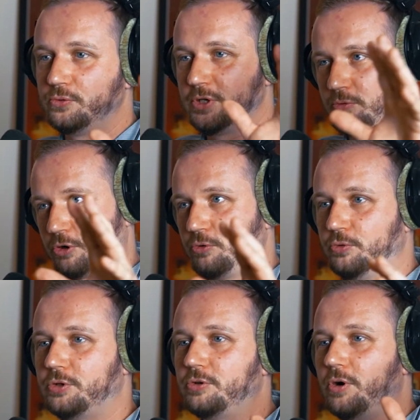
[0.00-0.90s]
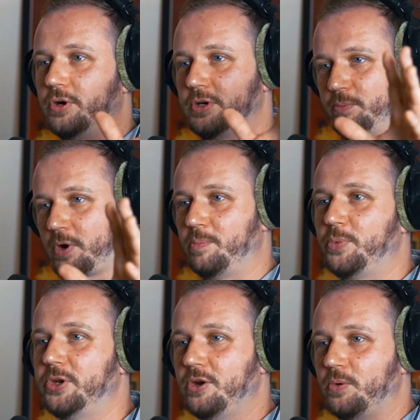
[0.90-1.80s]
the recruiter or the
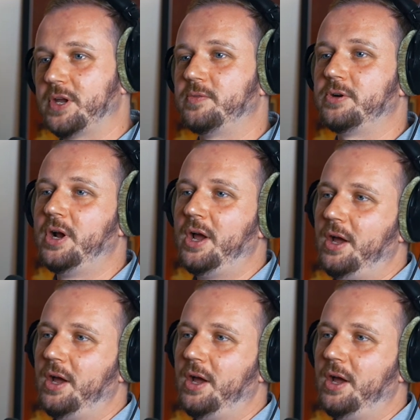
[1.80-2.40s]
company or whatever